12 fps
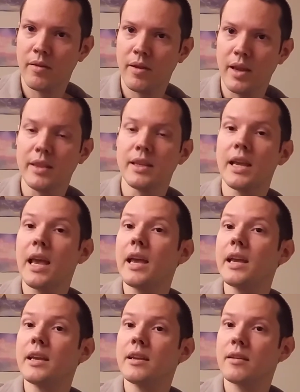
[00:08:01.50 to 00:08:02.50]
In the
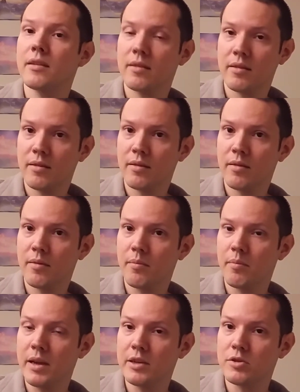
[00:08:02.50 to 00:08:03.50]
A
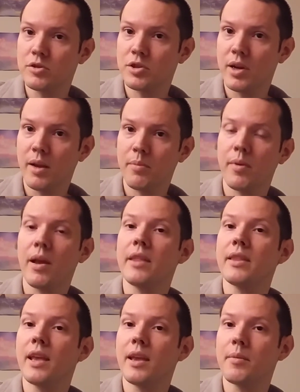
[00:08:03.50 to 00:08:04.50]
major shape and
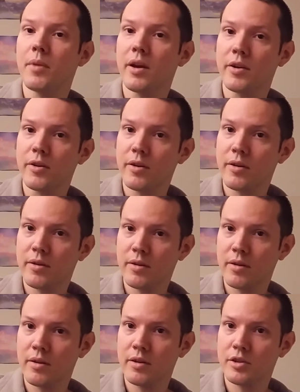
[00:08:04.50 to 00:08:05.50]
the A minor
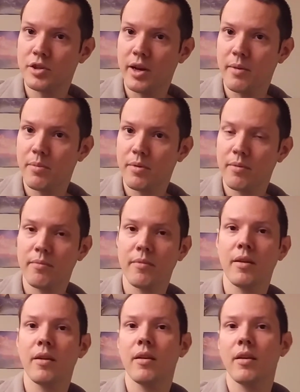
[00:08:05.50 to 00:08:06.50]
shape.
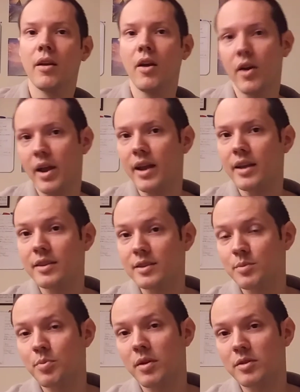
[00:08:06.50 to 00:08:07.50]
Okay, this is
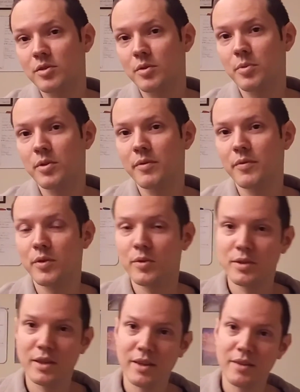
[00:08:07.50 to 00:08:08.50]
probably super
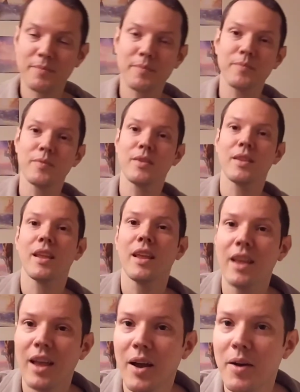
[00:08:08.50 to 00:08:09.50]
confusing.
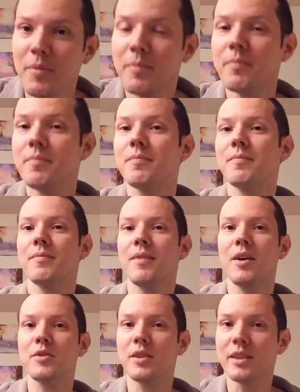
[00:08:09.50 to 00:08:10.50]

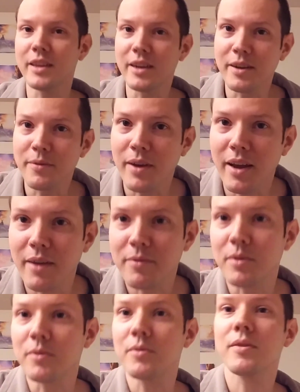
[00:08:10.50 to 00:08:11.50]
I'll delete it if I have to.